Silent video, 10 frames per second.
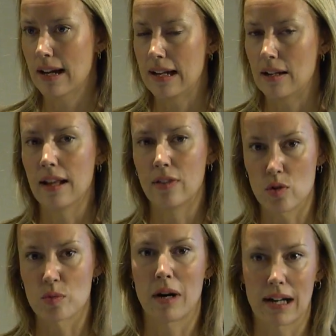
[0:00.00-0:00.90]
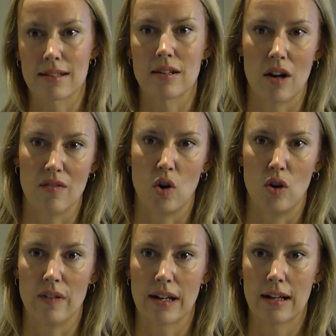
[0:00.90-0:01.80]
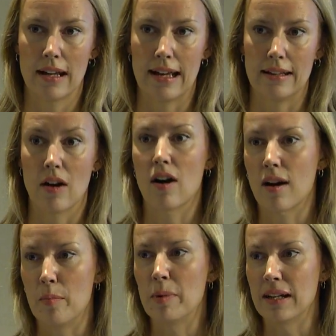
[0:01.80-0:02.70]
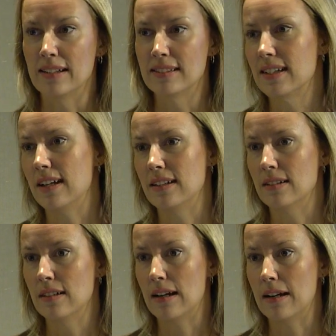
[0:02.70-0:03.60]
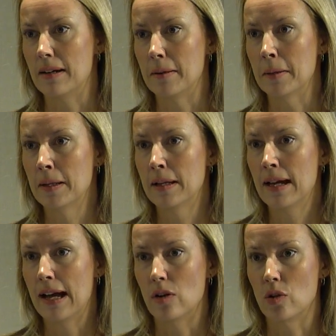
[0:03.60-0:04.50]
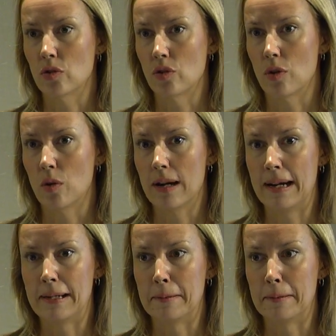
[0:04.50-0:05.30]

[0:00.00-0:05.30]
and those markets are evolving, and there are companies and also